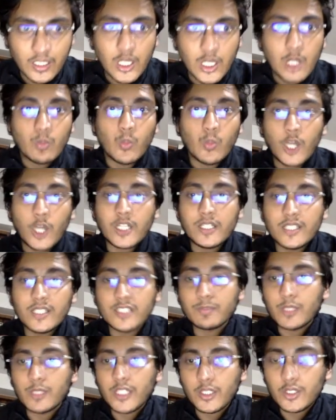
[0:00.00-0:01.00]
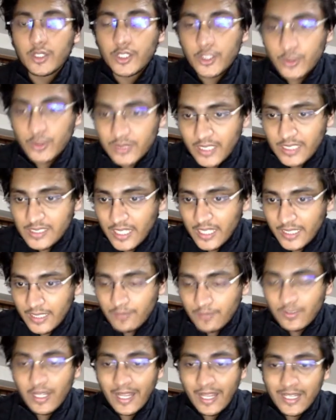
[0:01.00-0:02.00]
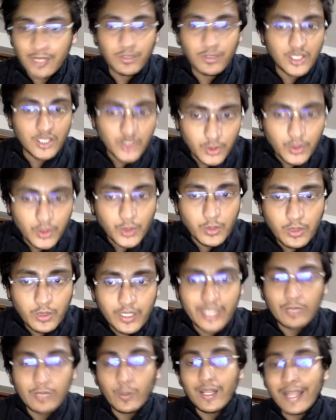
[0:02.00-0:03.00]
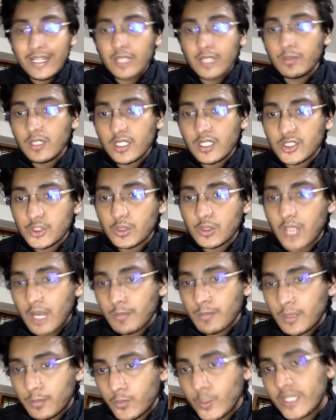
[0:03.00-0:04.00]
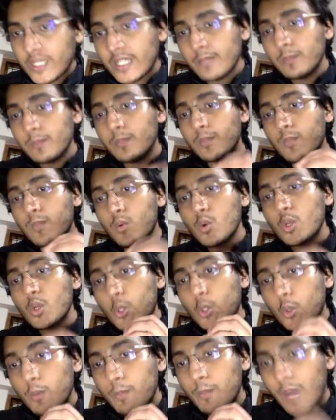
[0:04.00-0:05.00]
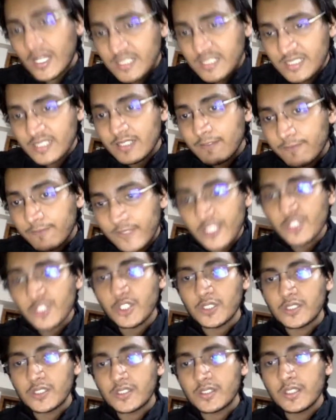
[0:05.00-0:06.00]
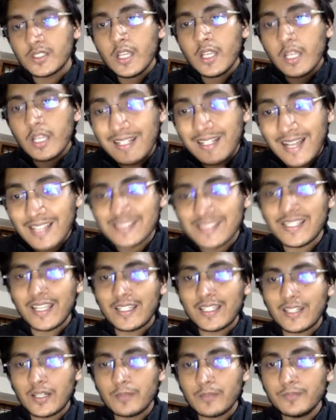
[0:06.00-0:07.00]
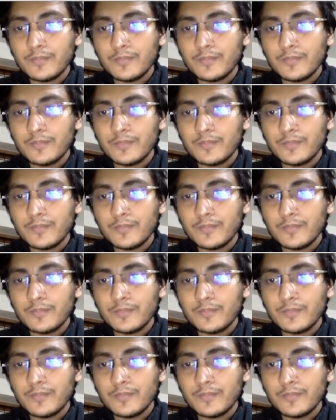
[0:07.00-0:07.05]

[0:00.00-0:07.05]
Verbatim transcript: What this particular use case diagram will enable us to do, it will enable us to come up with a more robust and efficient class diagram